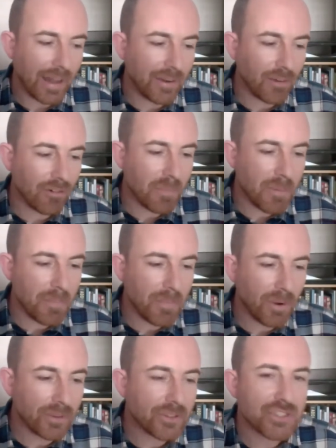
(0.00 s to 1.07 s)
and I
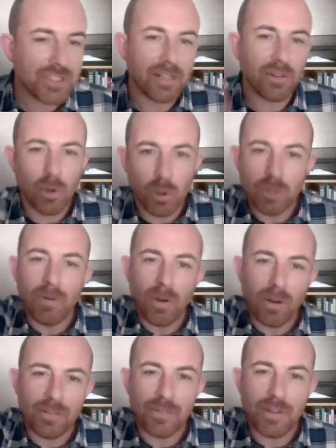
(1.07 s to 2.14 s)
remember seeing the Hook of
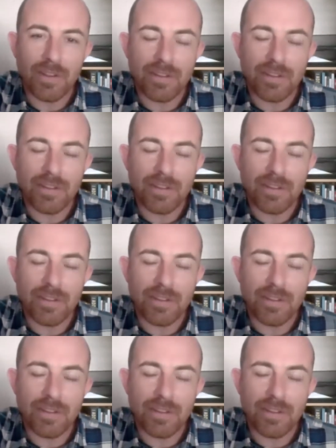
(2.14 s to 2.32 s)
Holland